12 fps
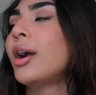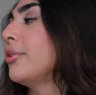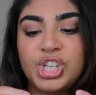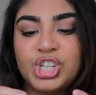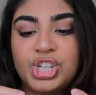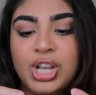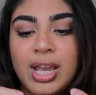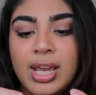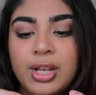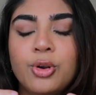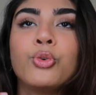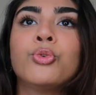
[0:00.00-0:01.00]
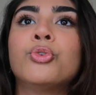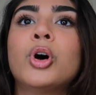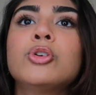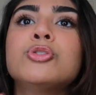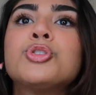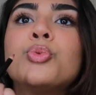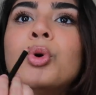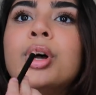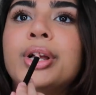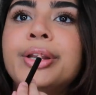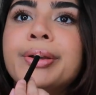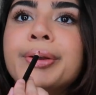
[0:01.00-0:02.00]
the shade
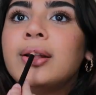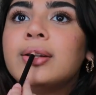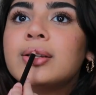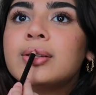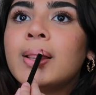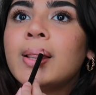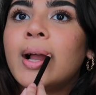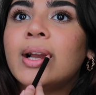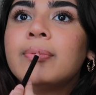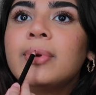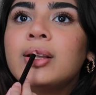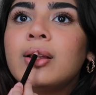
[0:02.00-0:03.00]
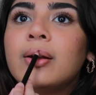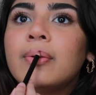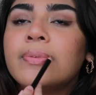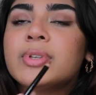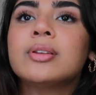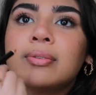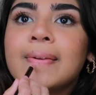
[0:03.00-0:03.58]
Rosewood. I just line my lips.